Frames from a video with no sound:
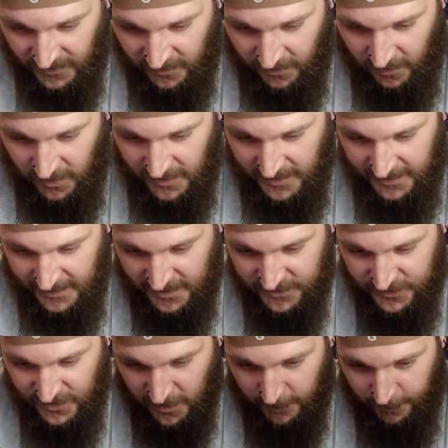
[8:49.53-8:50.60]
Alright, got us
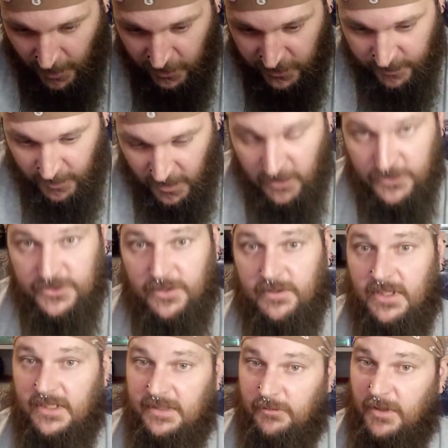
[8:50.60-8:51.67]
another Pokeball. So
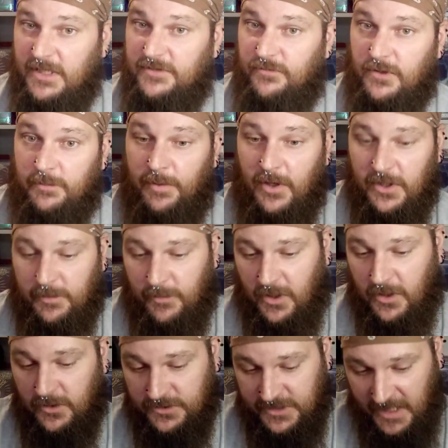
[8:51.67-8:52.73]
the hit rates for the
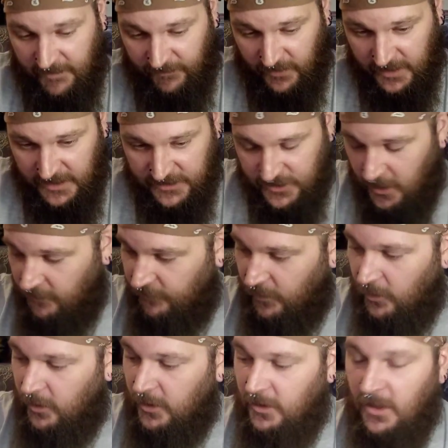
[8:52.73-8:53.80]
Pokeballs definitely so
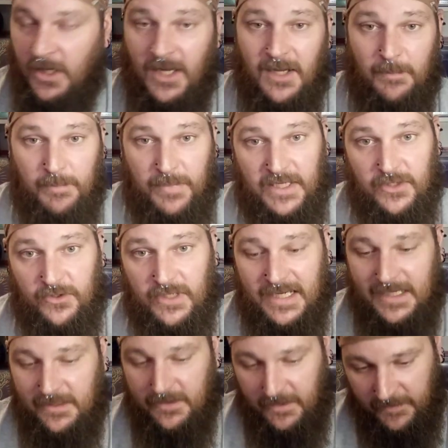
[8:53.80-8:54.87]
far better
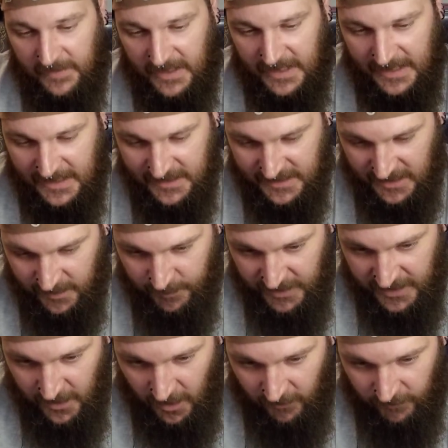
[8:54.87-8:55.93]
in the
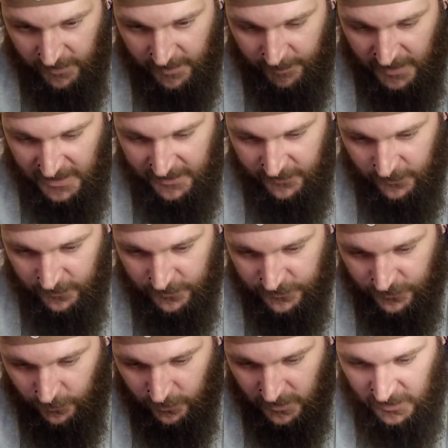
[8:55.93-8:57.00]
ETB over the binder.
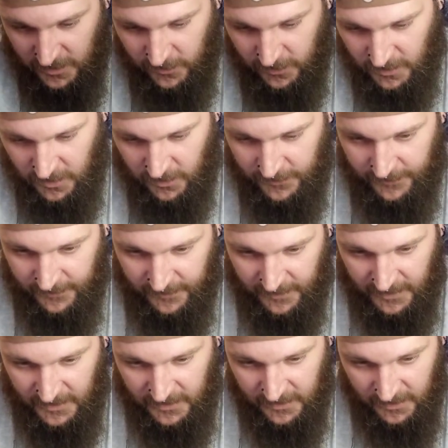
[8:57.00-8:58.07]
Zora on
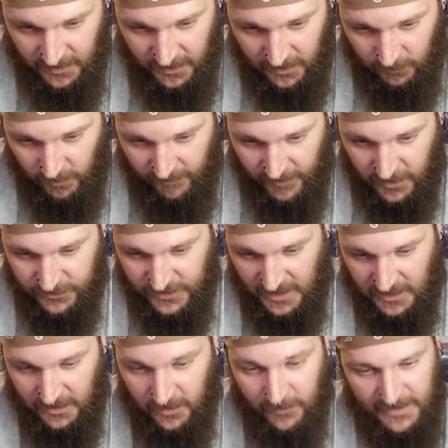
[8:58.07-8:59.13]
the reverse
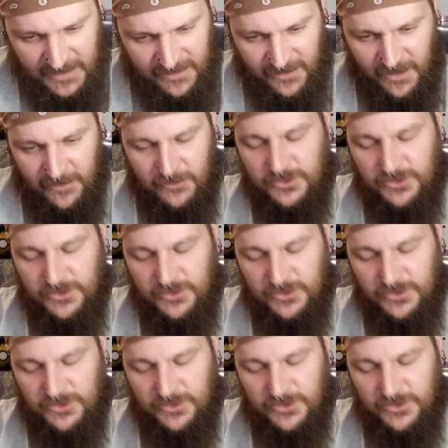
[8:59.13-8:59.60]
holo, and another